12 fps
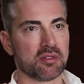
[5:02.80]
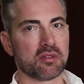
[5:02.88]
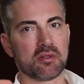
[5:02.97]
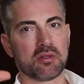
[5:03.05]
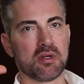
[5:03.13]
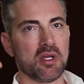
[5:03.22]
it,
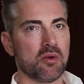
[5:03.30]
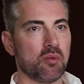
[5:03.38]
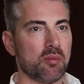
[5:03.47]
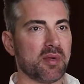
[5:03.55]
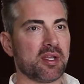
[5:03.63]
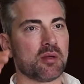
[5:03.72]
so
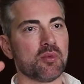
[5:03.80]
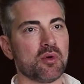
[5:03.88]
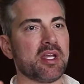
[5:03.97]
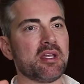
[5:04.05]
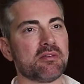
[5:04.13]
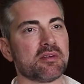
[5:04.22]
we make it more
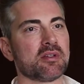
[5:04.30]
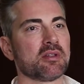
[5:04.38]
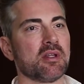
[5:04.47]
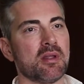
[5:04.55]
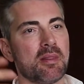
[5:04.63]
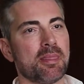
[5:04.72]

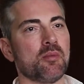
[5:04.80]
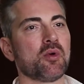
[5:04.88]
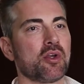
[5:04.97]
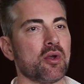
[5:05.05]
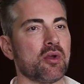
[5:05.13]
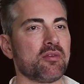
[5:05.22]
even, more
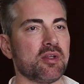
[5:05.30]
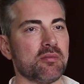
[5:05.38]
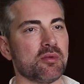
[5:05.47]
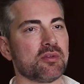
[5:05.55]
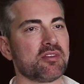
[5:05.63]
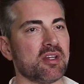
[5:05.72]
curvy,
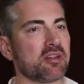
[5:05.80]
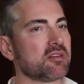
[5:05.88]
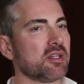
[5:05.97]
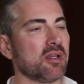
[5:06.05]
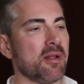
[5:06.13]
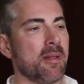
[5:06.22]
more sexy.